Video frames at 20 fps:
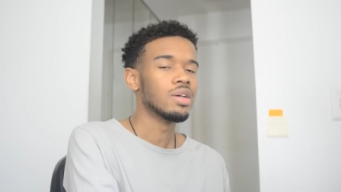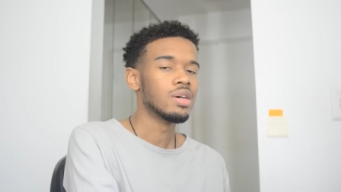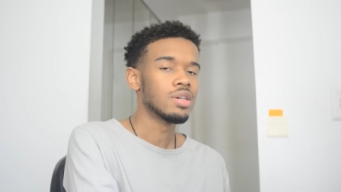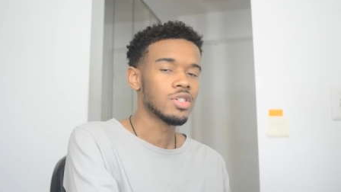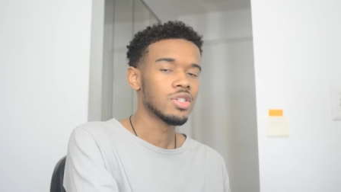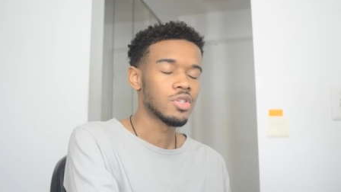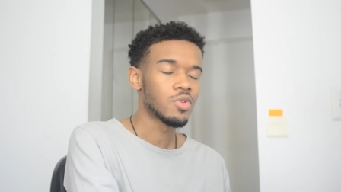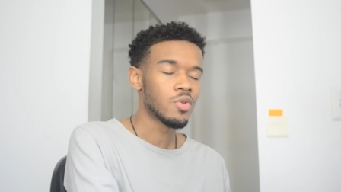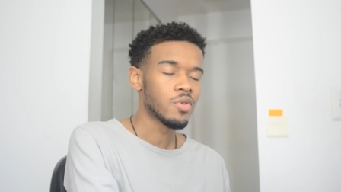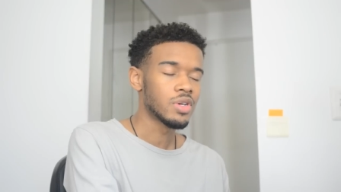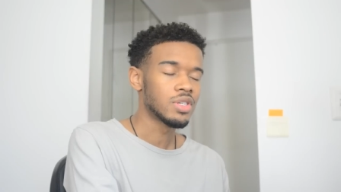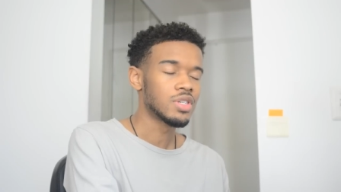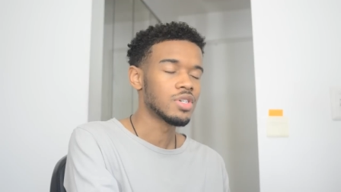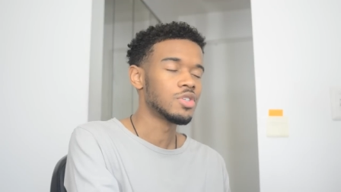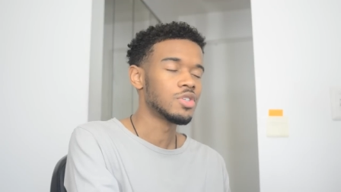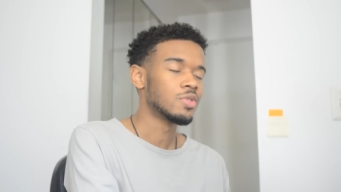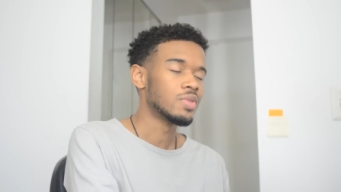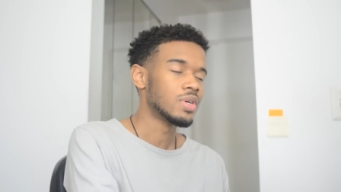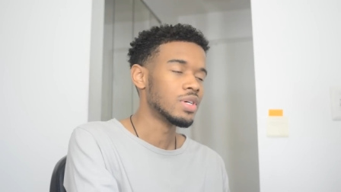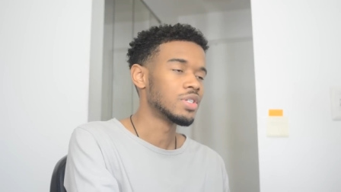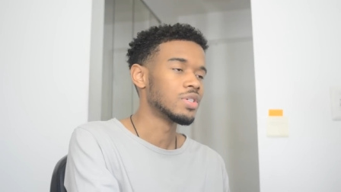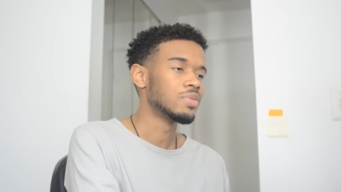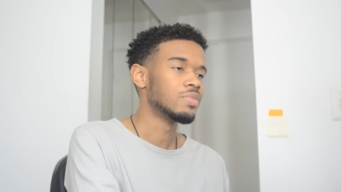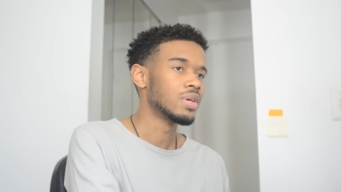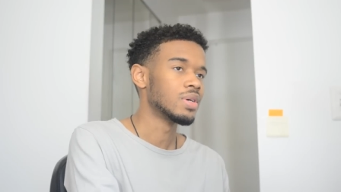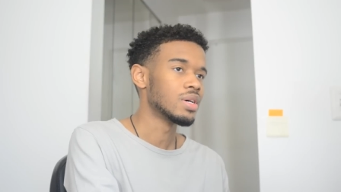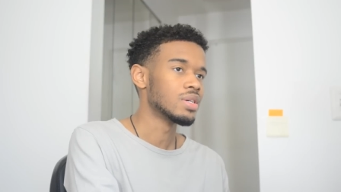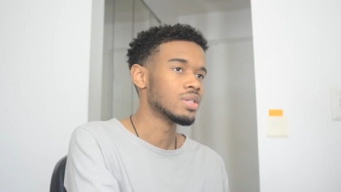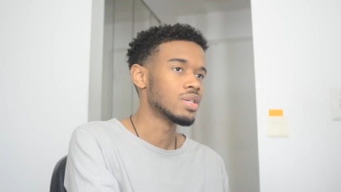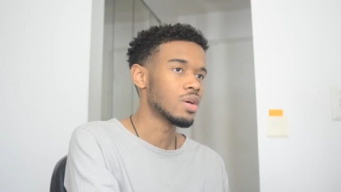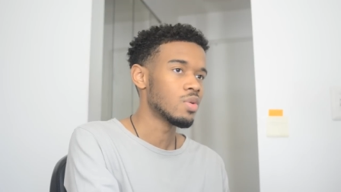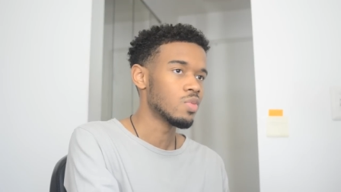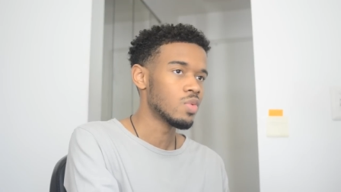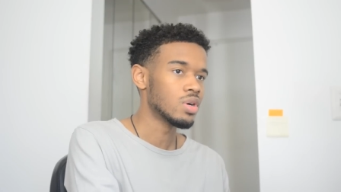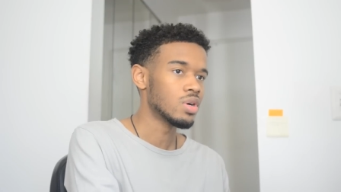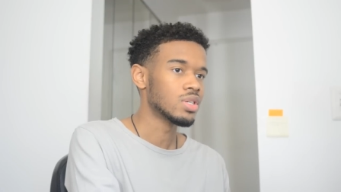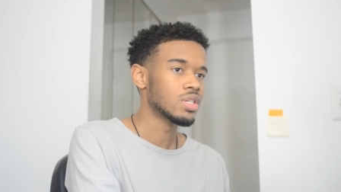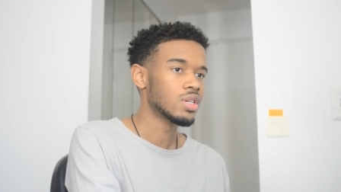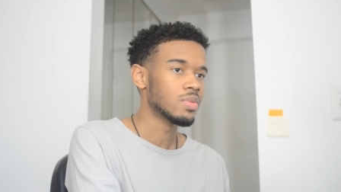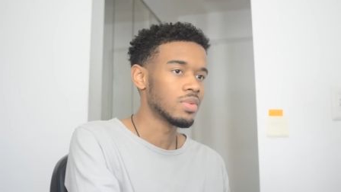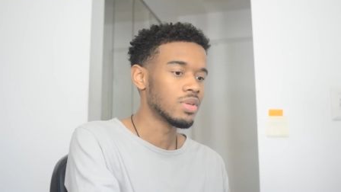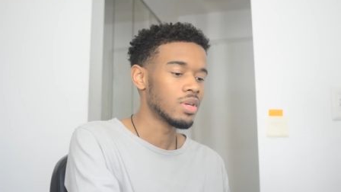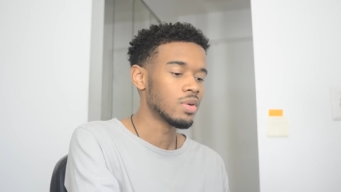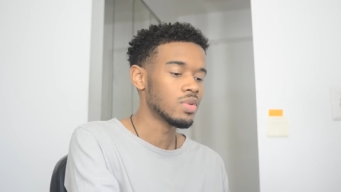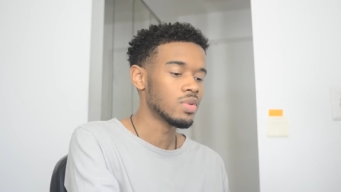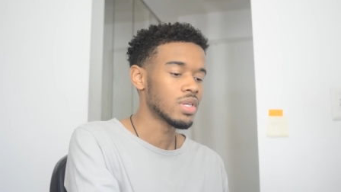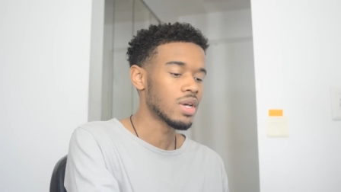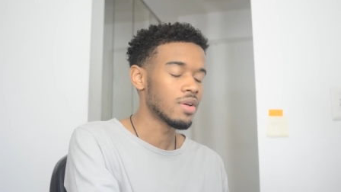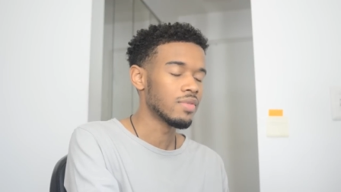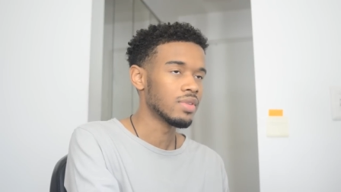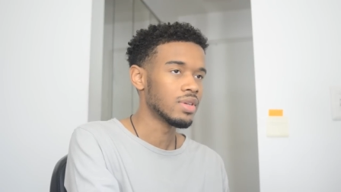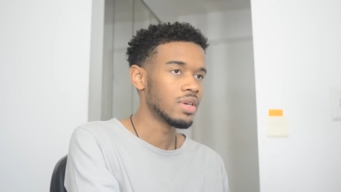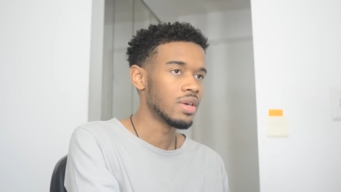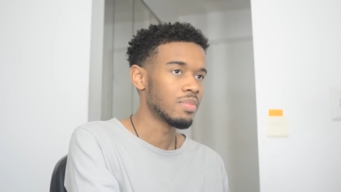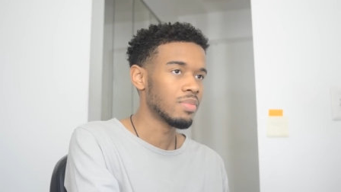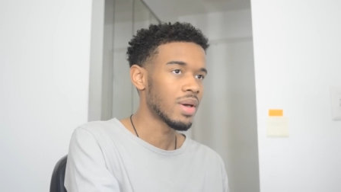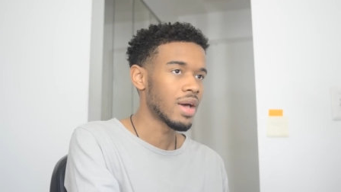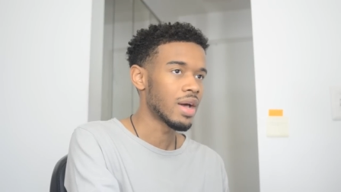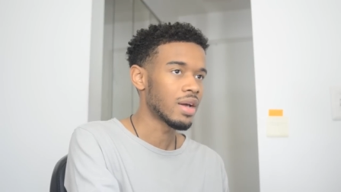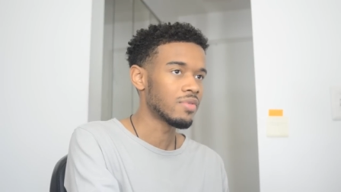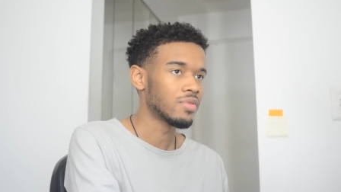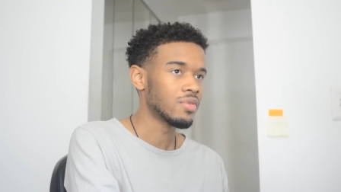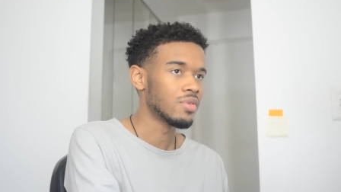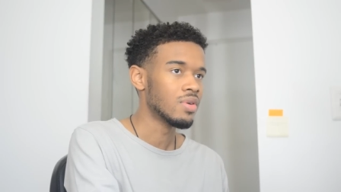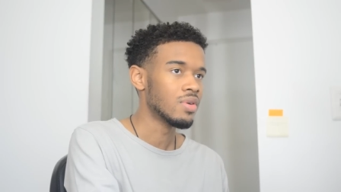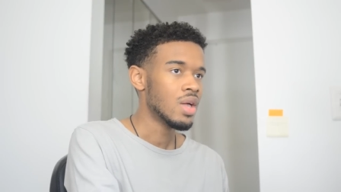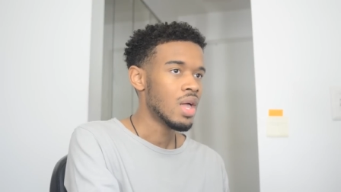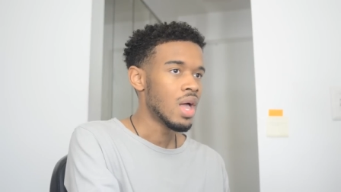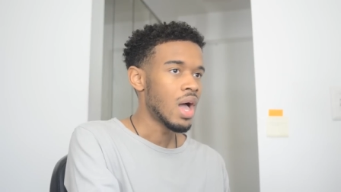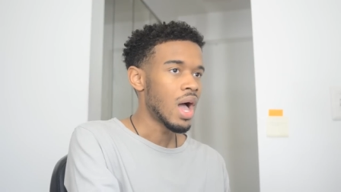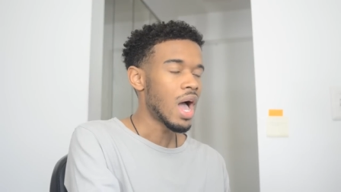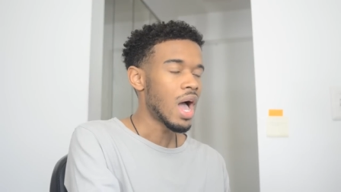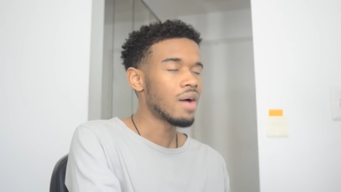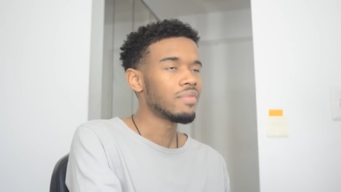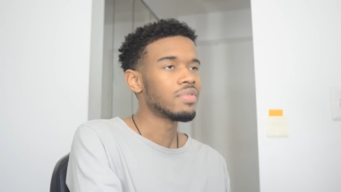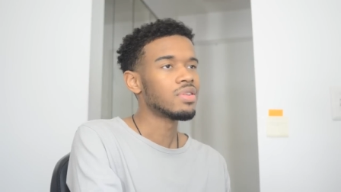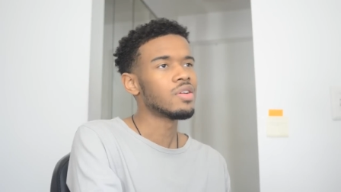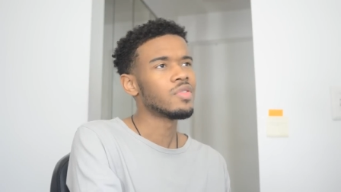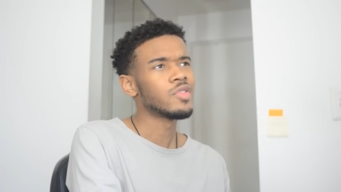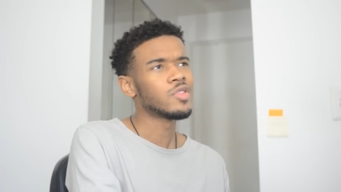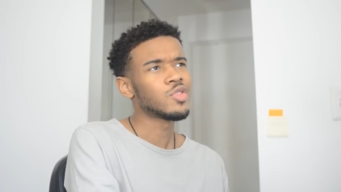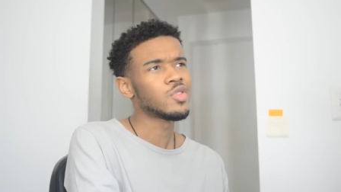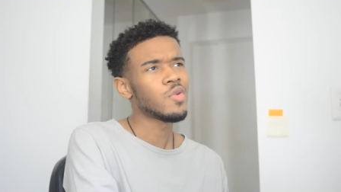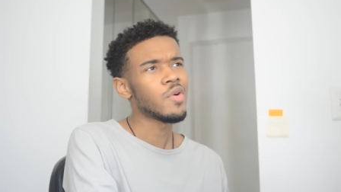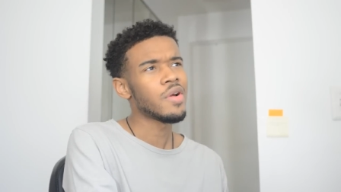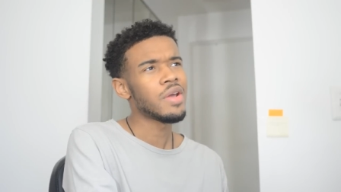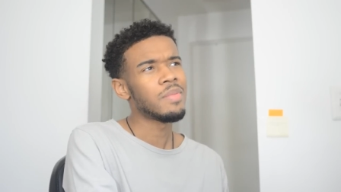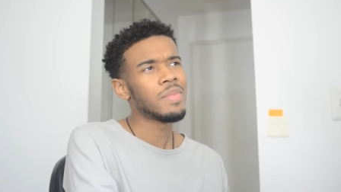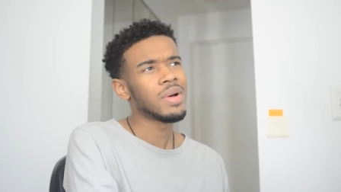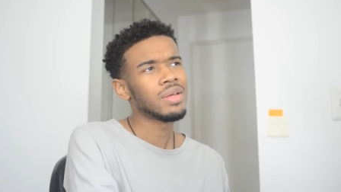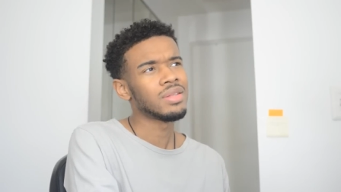lung story situation because that was something that was heavily impactful. I have another story